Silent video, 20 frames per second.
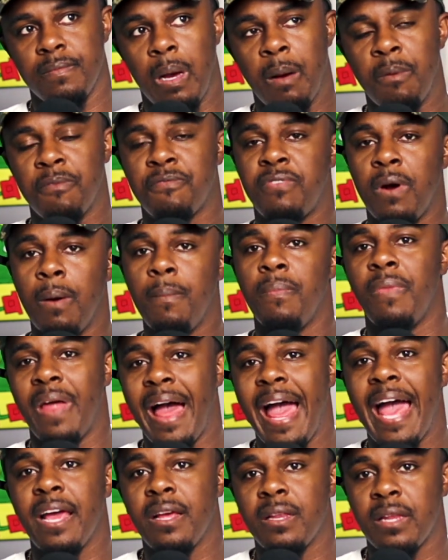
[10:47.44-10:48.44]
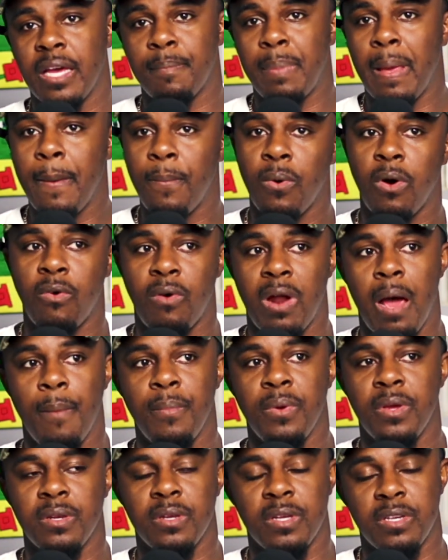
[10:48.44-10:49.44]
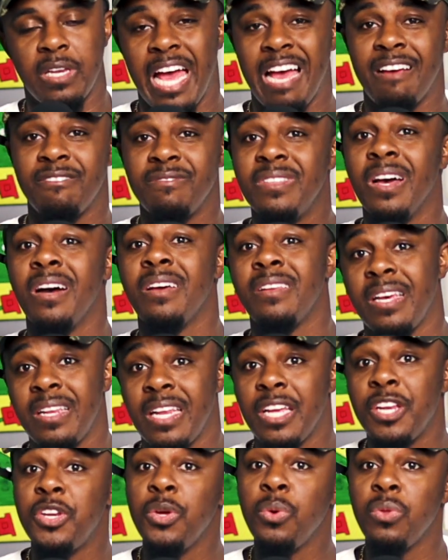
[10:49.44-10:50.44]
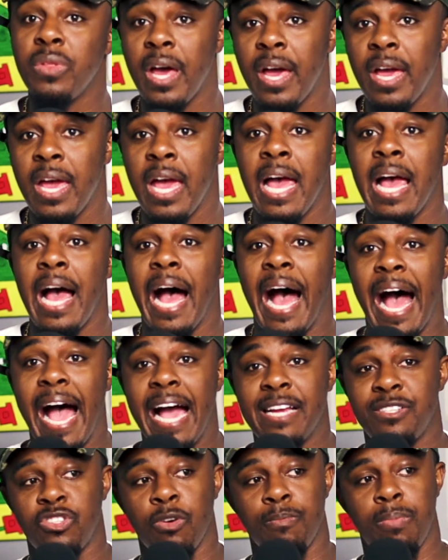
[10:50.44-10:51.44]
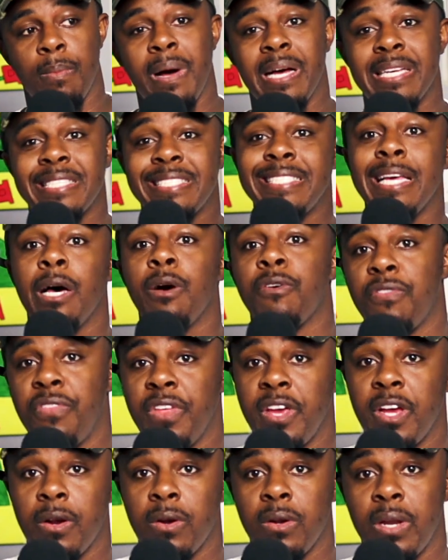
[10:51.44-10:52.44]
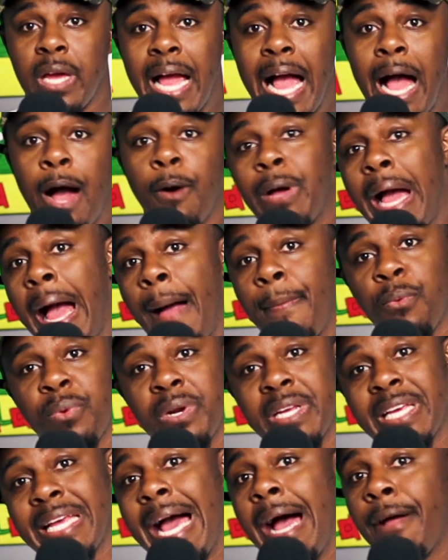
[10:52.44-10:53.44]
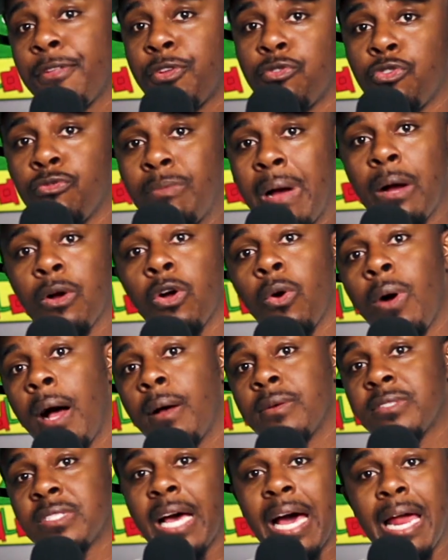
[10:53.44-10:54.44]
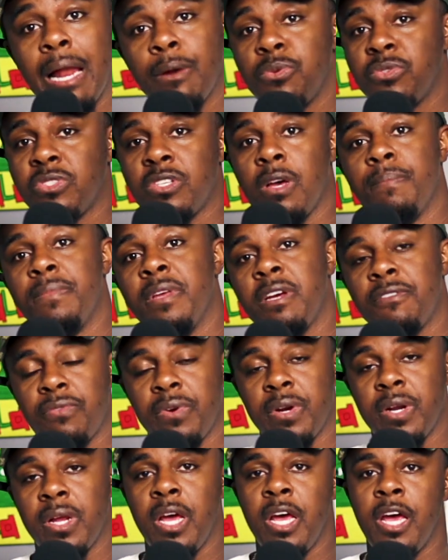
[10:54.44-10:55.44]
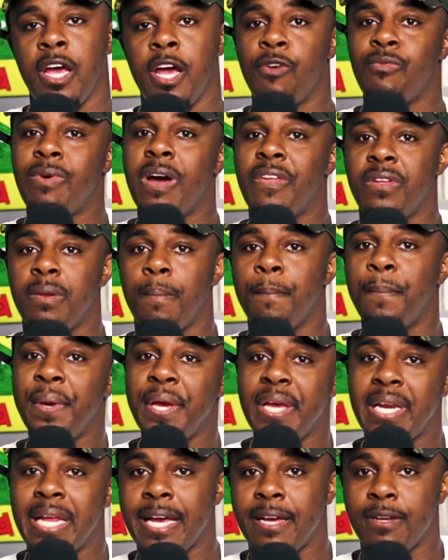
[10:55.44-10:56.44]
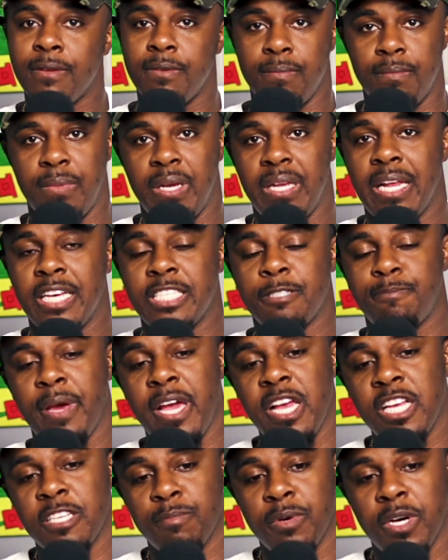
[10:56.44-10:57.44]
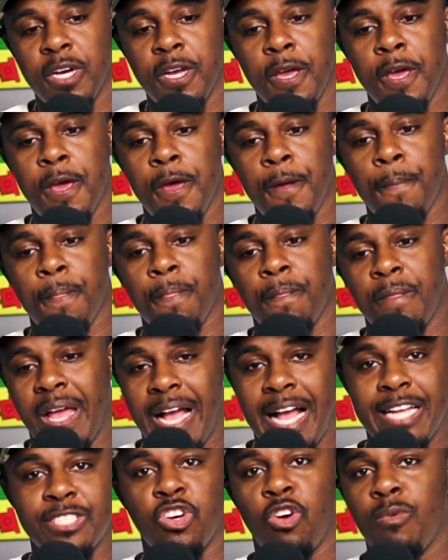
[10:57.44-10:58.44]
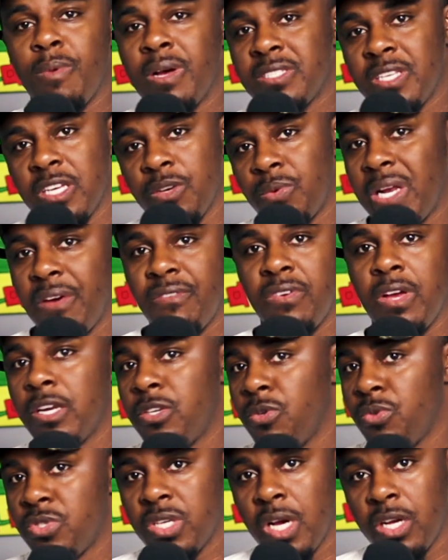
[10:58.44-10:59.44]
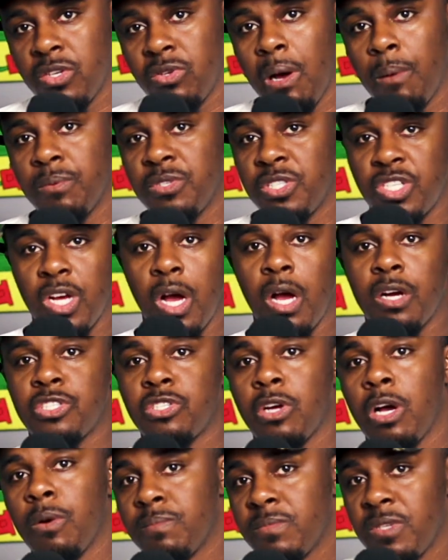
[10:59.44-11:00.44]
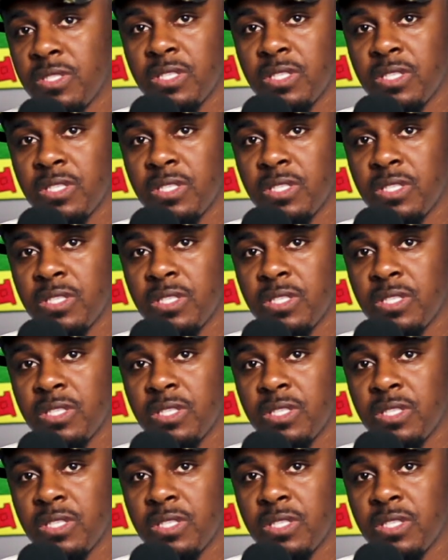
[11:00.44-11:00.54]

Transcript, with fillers: I'm from that. Like people around me have done that and they do that. I just don't put myself there. Like i am the one to get out the room. I'll go outside. I'll do something different rather than being that being that space. But like I told him, I said, whatever y'all do is y'all do. I'm just y'all show. I'm